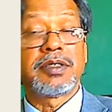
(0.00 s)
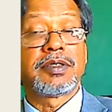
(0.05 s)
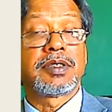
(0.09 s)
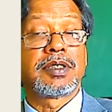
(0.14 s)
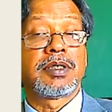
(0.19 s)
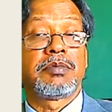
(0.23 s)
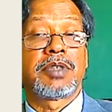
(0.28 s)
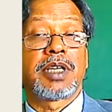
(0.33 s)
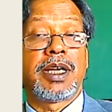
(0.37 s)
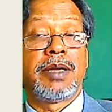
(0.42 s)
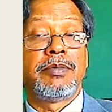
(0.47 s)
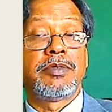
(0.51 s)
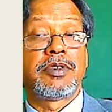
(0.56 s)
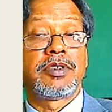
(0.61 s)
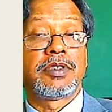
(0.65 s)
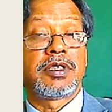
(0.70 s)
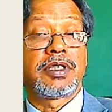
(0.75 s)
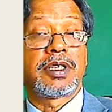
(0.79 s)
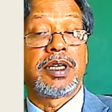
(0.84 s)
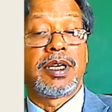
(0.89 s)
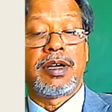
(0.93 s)
sometimes
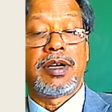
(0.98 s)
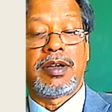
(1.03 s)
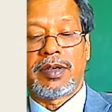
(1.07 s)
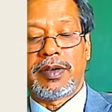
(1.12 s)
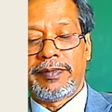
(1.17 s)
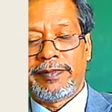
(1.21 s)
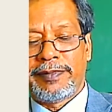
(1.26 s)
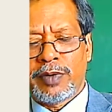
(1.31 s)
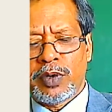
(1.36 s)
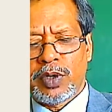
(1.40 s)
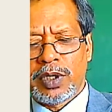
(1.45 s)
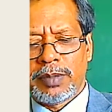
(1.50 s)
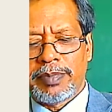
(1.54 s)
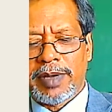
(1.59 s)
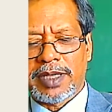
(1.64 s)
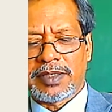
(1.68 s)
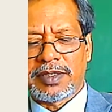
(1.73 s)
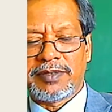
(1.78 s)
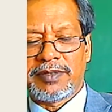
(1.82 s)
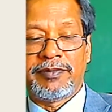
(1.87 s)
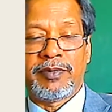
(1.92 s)
you cannot avoid
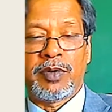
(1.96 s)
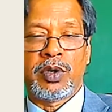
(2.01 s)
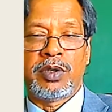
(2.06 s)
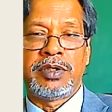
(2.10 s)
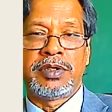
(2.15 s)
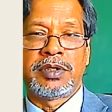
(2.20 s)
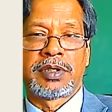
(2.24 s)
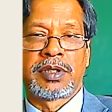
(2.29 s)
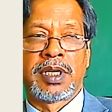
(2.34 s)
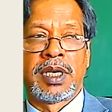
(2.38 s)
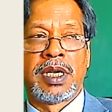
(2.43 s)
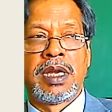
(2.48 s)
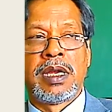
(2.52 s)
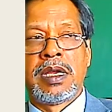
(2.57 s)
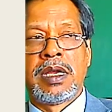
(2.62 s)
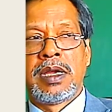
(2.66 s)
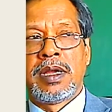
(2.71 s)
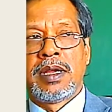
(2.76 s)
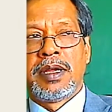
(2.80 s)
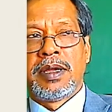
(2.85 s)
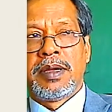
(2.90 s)
passive voice,
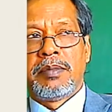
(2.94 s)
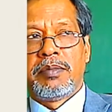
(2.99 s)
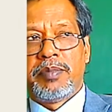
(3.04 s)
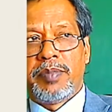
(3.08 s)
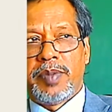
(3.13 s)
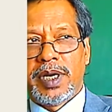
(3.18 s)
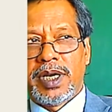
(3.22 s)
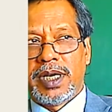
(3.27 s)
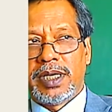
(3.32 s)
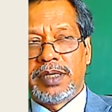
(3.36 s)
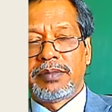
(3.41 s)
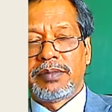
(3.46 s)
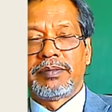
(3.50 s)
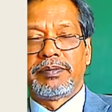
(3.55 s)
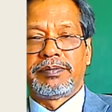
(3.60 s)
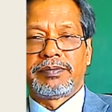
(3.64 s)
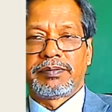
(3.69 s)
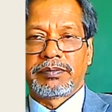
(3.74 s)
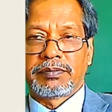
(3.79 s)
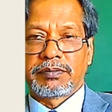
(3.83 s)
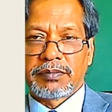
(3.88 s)
but
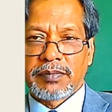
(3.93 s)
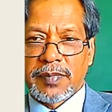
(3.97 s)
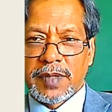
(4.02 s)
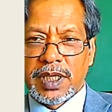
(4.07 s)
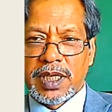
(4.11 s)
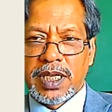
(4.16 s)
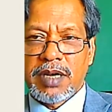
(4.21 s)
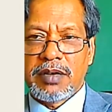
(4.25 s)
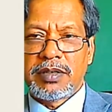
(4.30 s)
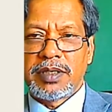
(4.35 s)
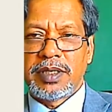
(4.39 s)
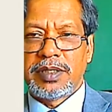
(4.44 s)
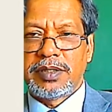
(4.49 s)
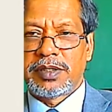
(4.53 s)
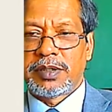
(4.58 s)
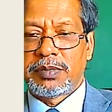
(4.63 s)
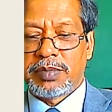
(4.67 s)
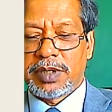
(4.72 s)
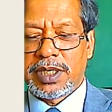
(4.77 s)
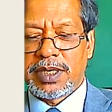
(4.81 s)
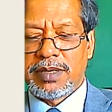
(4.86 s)
nowadays it's
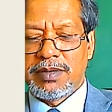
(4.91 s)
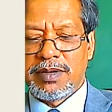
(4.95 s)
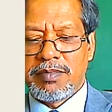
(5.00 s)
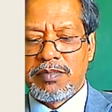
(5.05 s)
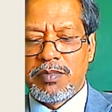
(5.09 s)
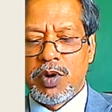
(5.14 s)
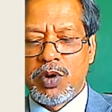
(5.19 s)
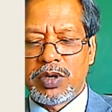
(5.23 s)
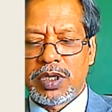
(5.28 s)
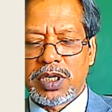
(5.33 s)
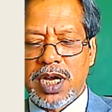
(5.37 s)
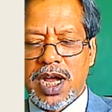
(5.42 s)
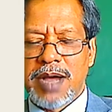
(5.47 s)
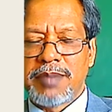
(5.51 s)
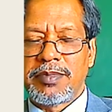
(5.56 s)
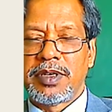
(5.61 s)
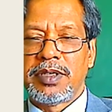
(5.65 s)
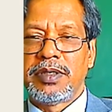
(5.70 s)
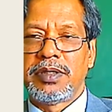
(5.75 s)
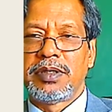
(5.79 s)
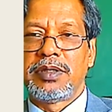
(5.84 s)
becoming more
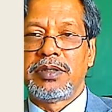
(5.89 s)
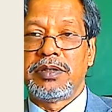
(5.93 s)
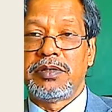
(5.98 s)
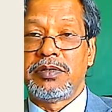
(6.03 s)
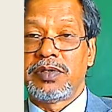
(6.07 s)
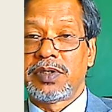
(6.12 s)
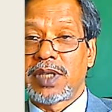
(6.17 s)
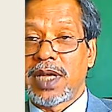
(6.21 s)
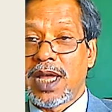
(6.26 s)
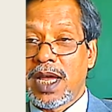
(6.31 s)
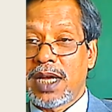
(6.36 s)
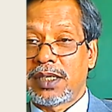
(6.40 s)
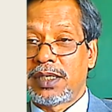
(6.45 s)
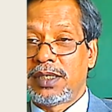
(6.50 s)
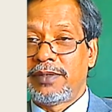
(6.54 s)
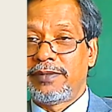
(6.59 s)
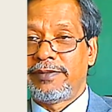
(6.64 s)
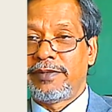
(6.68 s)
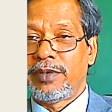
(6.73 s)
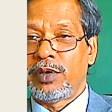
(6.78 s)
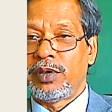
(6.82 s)
common to use
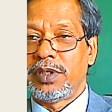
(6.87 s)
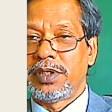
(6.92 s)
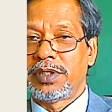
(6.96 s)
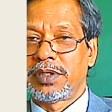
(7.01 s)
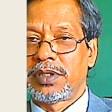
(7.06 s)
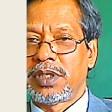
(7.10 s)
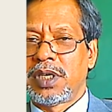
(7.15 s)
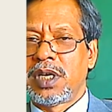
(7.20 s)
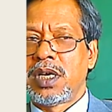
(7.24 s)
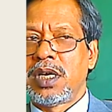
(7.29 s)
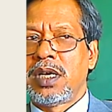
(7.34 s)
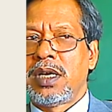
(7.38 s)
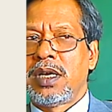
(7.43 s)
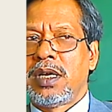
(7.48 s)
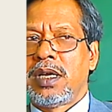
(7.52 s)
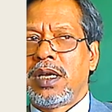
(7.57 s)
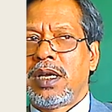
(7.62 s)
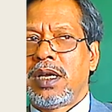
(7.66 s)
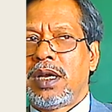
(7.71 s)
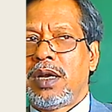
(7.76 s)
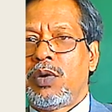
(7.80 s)
active voice.
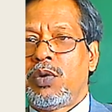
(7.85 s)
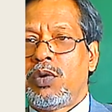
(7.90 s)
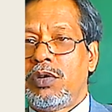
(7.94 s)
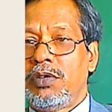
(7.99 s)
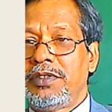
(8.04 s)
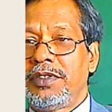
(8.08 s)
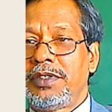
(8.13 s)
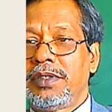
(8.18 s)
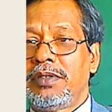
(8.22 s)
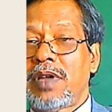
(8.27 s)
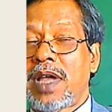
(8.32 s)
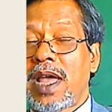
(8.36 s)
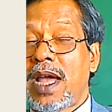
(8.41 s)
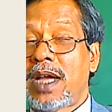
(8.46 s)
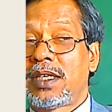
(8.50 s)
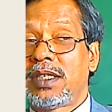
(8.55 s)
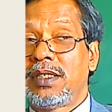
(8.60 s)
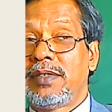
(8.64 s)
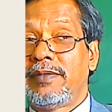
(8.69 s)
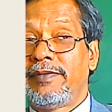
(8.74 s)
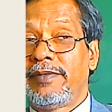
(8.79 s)
Also
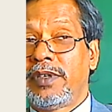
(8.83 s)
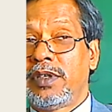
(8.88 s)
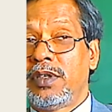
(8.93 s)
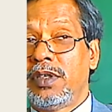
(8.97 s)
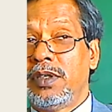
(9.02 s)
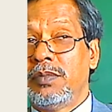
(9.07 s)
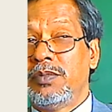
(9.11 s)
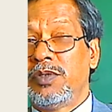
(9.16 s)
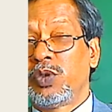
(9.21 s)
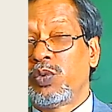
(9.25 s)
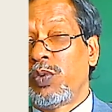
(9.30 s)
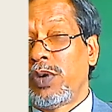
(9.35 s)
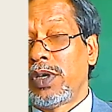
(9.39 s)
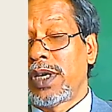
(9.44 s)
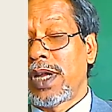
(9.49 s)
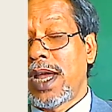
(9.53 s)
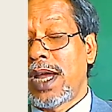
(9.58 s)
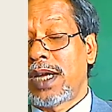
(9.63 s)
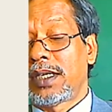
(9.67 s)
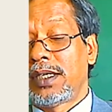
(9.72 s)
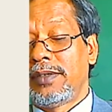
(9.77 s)
active verbs.
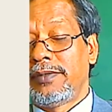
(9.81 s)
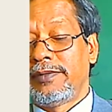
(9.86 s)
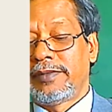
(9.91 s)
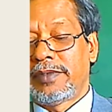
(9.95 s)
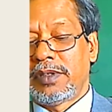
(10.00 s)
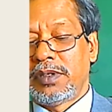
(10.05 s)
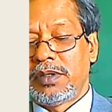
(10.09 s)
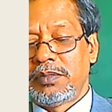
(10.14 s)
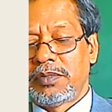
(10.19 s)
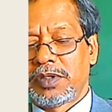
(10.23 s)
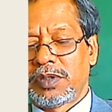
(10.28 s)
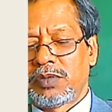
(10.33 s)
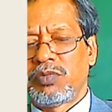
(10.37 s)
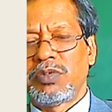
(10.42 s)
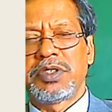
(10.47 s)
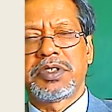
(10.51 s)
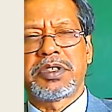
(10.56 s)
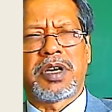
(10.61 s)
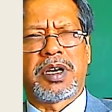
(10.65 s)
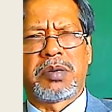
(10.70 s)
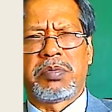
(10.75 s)
What active verbs? We'll
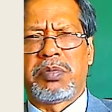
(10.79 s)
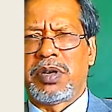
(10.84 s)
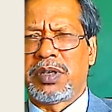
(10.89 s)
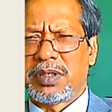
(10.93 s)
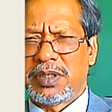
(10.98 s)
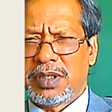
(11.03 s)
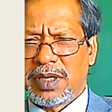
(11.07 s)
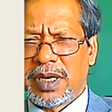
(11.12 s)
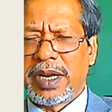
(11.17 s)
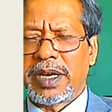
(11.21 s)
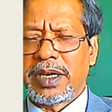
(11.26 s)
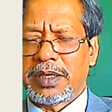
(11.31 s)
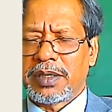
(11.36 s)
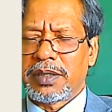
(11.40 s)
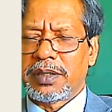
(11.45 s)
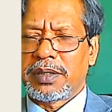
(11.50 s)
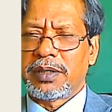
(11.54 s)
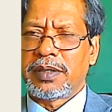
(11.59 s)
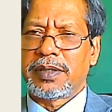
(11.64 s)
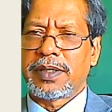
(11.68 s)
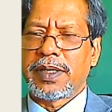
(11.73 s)
talk about it later.
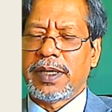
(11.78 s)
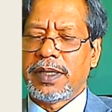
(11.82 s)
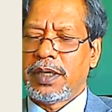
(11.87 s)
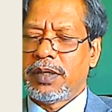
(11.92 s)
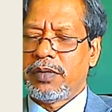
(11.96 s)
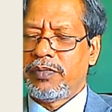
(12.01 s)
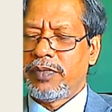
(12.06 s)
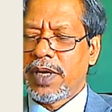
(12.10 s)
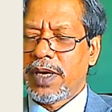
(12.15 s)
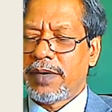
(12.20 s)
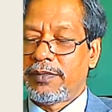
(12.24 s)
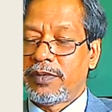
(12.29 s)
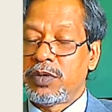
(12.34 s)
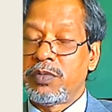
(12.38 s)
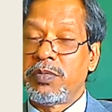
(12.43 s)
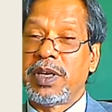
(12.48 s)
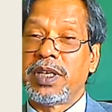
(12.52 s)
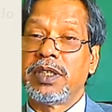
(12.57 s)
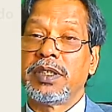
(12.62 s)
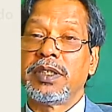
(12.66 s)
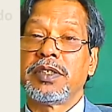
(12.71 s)
Okay, we have too
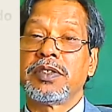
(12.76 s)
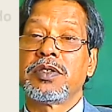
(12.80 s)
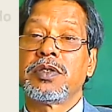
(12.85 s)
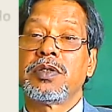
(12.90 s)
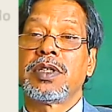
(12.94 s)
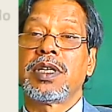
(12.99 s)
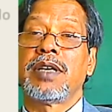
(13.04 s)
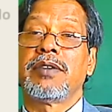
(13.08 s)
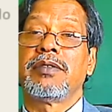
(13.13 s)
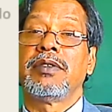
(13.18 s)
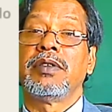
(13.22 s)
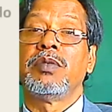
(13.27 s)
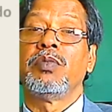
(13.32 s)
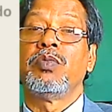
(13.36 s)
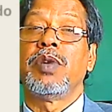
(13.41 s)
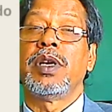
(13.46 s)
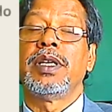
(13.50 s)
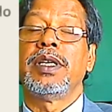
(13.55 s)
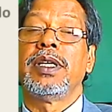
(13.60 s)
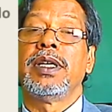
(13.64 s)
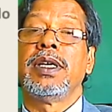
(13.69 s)
many things to cover in
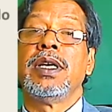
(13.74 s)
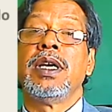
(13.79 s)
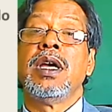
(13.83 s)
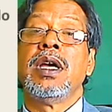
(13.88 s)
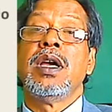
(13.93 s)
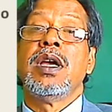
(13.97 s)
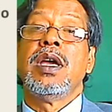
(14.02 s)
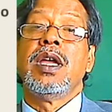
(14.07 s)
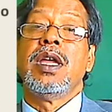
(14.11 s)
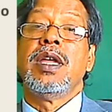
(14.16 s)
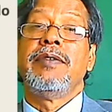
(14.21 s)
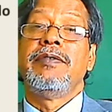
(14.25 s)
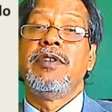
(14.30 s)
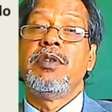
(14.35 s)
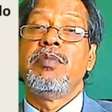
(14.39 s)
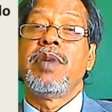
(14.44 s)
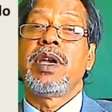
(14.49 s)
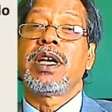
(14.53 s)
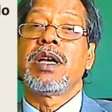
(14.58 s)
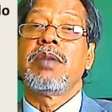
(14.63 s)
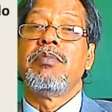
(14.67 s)
one day. If you
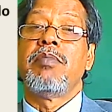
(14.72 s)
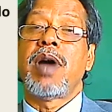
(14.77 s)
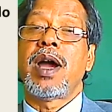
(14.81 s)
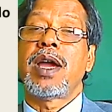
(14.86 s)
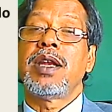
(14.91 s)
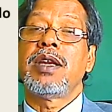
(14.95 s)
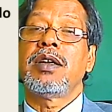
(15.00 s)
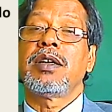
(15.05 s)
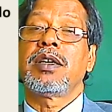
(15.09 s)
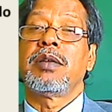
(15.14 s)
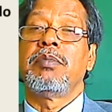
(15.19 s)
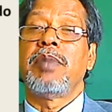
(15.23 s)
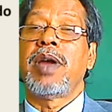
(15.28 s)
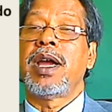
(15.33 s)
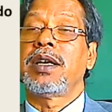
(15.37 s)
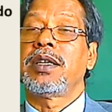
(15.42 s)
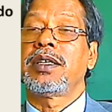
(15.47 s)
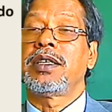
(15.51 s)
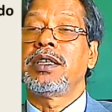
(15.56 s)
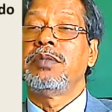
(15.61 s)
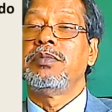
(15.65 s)
make a minor
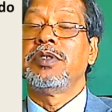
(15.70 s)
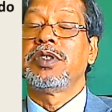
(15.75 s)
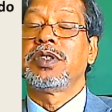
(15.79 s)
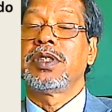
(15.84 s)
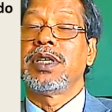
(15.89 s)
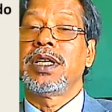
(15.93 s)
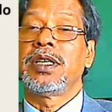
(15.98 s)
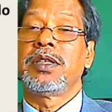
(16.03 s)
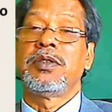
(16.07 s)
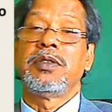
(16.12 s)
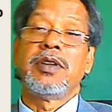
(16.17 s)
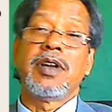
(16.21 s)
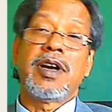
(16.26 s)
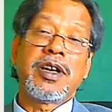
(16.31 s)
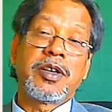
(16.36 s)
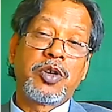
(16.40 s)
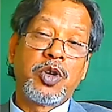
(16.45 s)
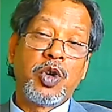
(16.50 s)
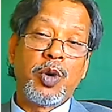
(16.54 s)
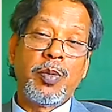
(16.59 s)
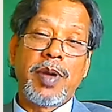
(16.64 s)
grammatical mistake, do
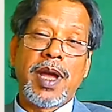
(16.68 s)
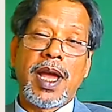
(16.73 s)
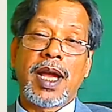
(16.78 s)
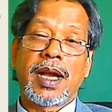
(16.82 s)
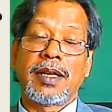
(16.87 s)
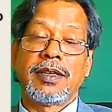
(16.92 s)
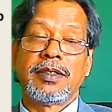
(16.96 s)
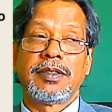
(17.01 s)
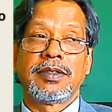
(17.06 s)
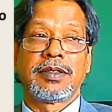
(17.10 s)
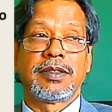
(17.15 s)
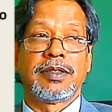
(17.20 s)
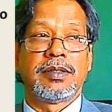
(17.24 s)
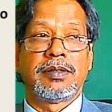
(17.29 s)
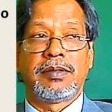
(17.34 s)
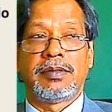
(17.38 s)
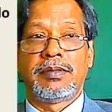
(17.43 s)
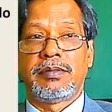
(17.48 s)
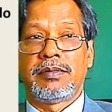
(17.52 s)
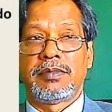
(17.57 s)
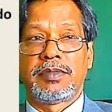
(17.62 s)
not go back
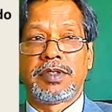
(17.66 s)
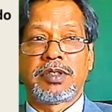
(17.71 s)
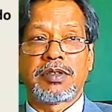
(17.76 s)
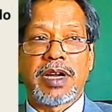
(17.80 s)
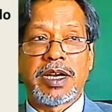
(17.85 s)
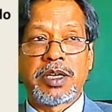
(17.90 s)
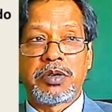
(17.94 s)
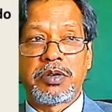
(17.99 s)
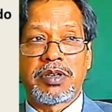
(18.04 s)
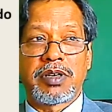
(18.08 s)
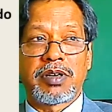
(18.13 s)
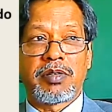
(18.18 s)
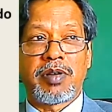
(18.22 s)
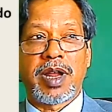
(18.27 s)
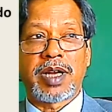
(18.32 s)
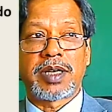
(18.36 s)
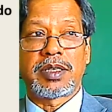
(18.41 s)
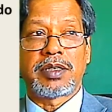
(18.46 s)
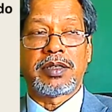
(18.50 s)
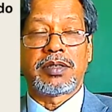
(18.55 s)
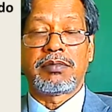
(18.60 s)
and try to
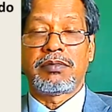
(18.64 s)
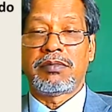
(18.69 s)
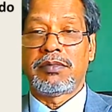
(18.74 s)
correct it.